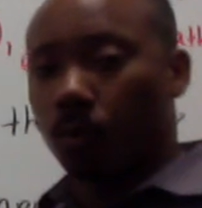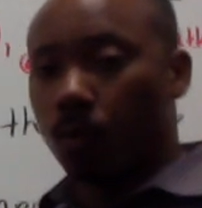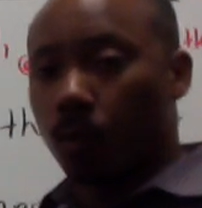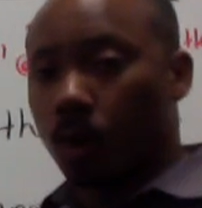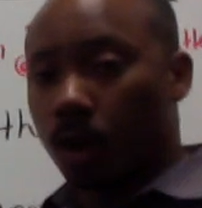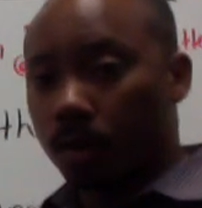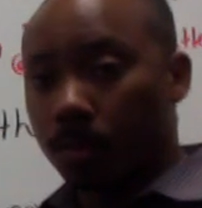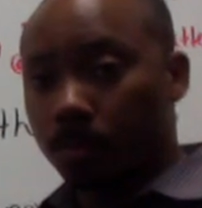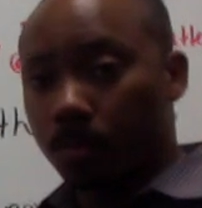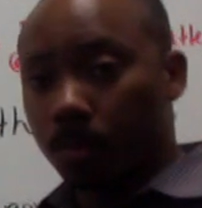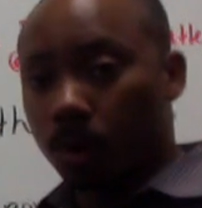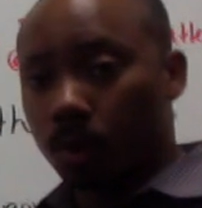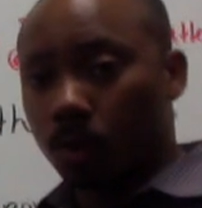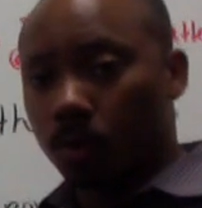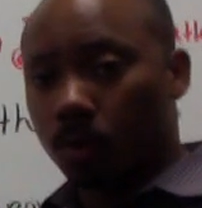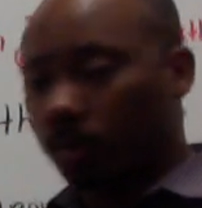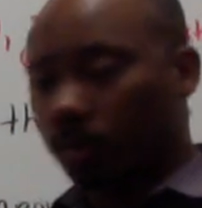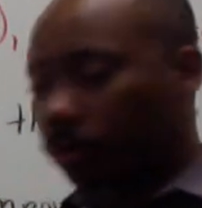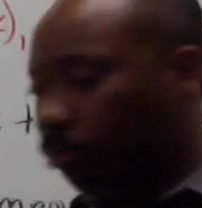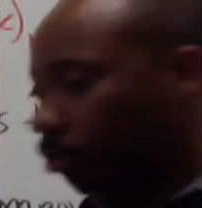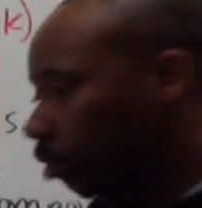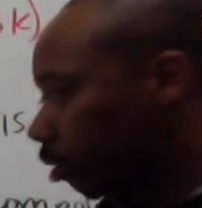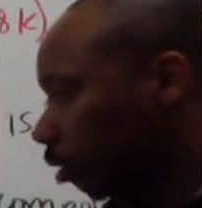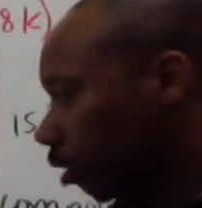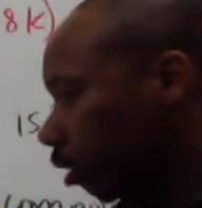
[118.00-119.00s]
one
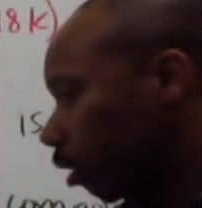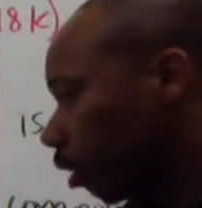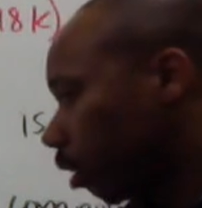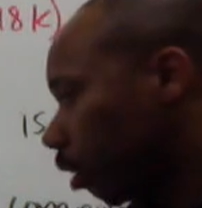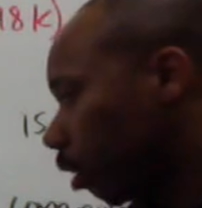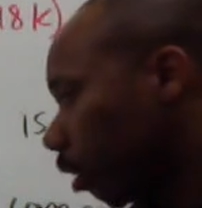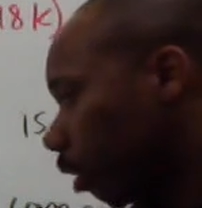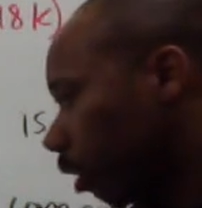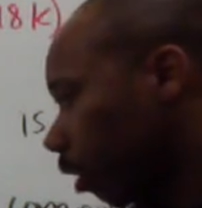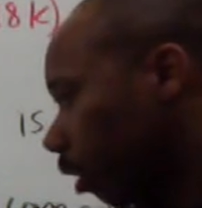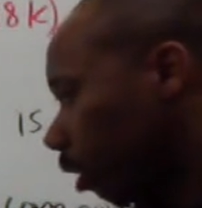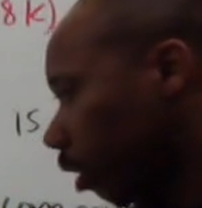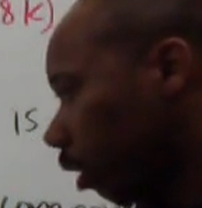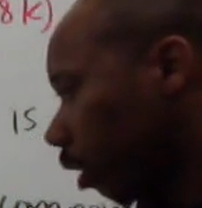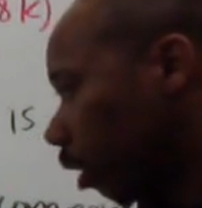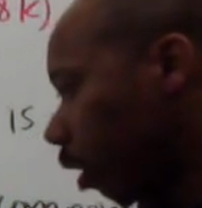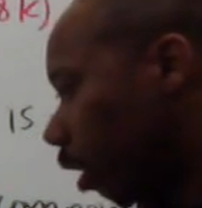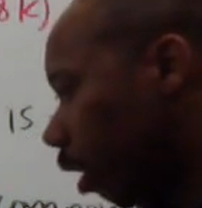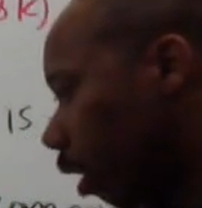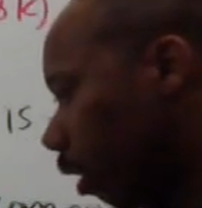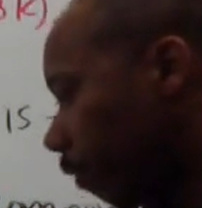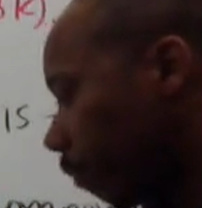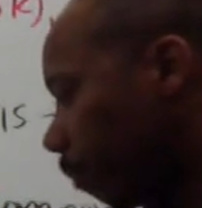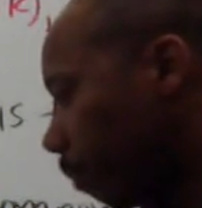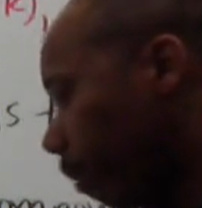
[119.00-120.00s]
mole
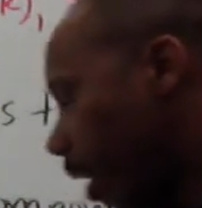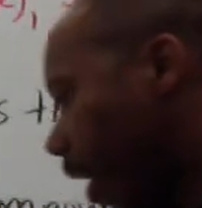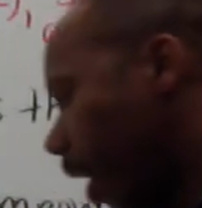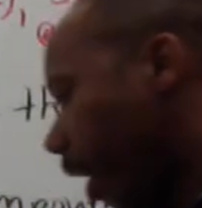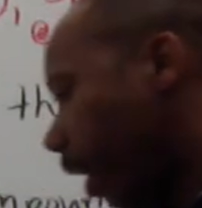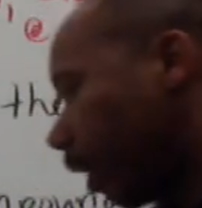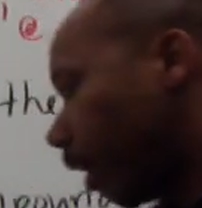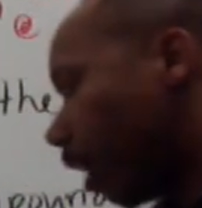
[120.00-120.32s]
of my